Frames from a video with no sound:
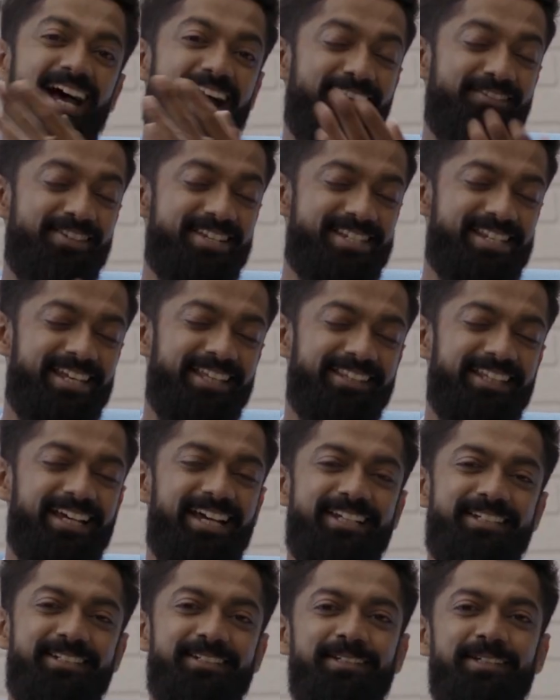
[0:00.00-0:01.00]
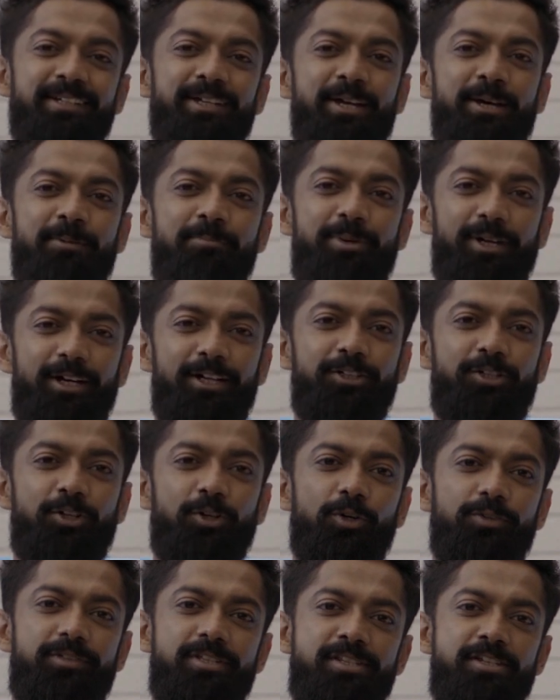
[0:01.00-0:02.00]
Having said that, beard
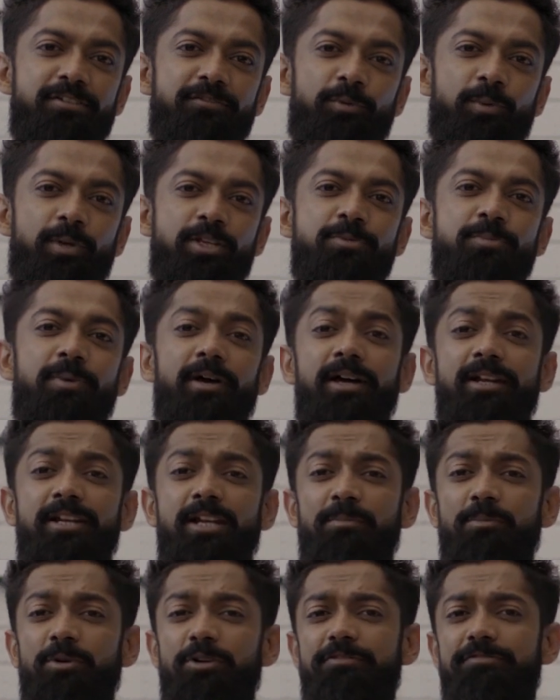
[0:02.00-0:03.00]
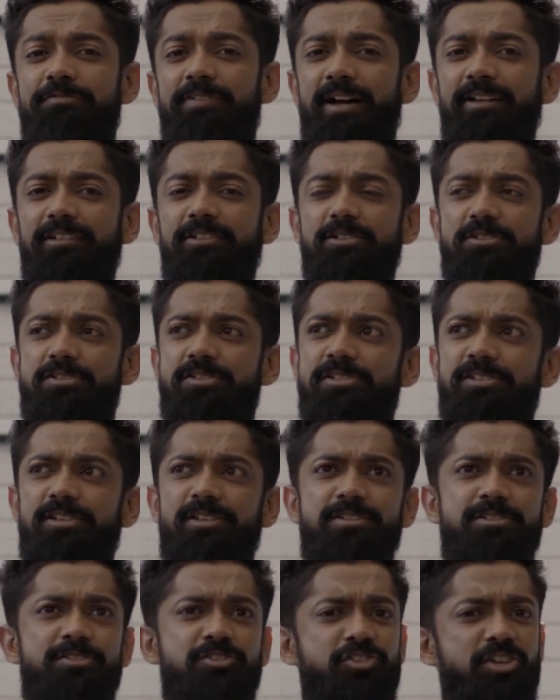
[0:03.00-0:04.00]
growth is influenced by a number of factors such
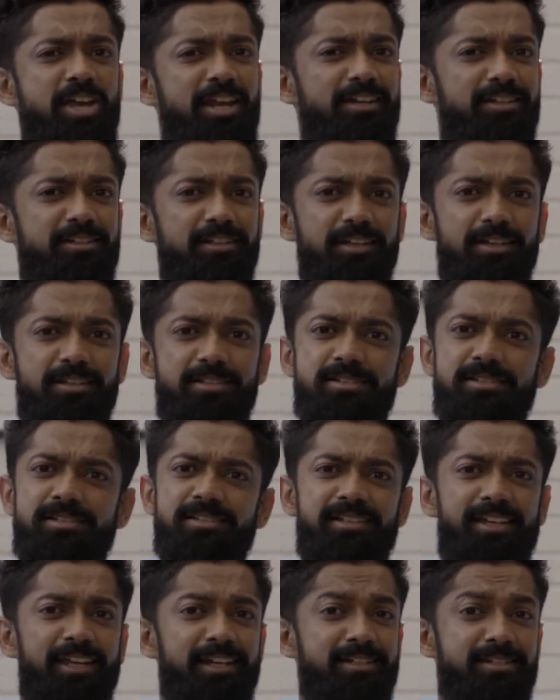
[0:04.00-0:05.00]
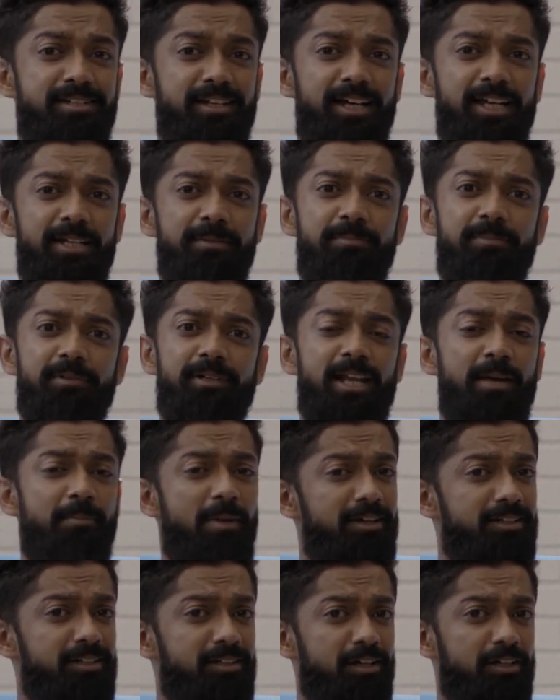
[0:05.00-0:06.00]
as genetics, skin type,
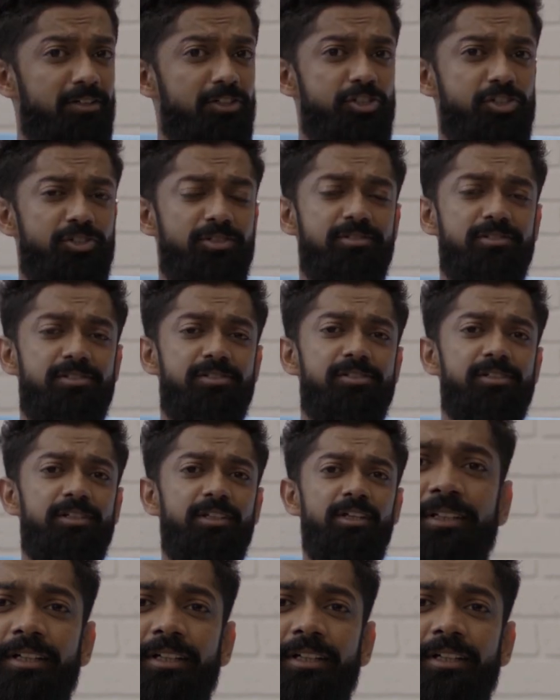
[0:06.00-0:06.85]
climatic conditions.